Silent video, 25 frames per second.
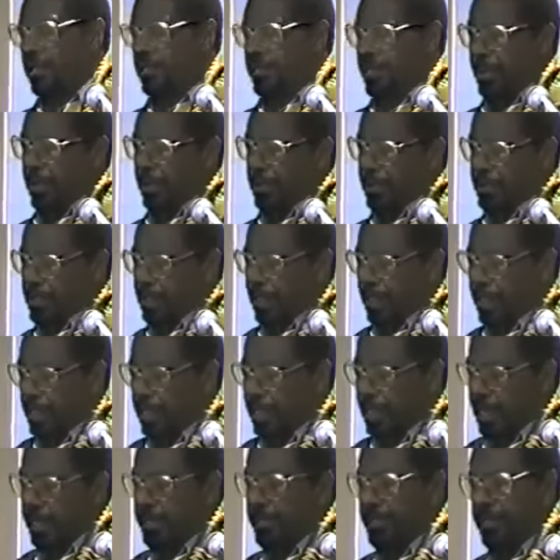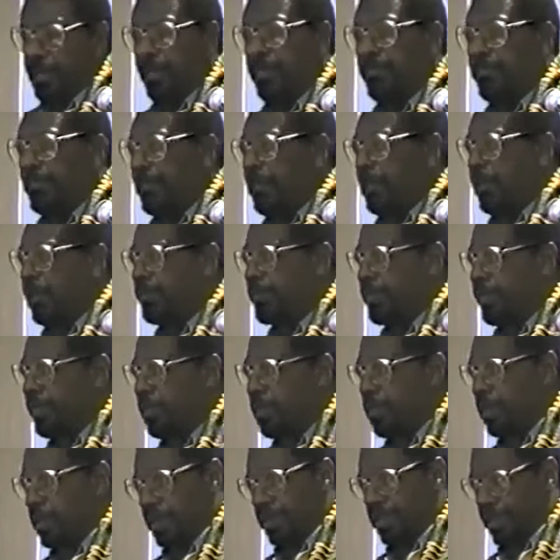symposia, and so forth
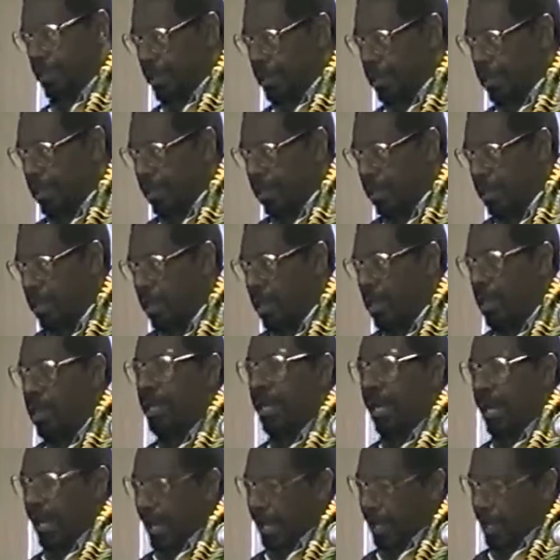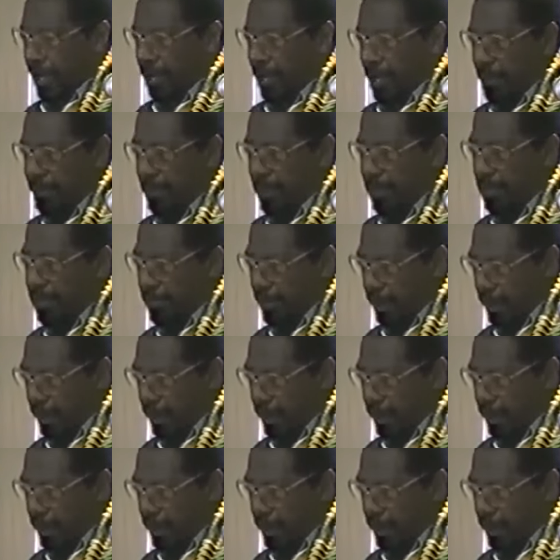concerning economic